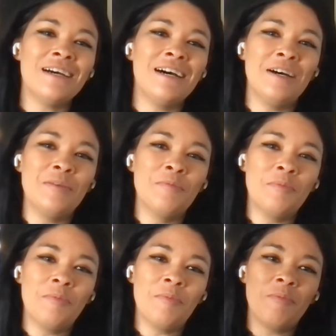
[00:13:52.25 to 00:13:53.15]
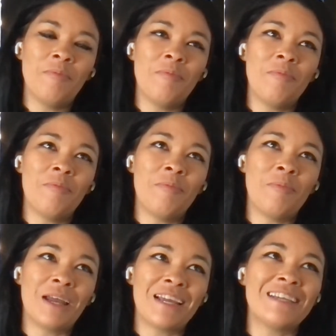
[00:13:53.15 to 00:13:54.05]

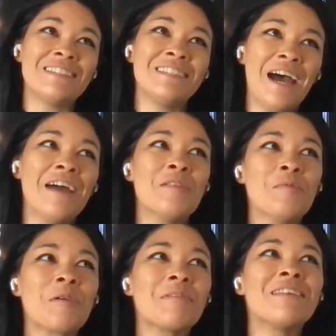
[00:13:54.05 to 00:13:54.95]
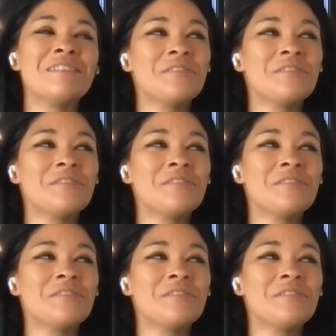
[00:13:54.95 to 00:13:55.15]
But I guess, at the moment,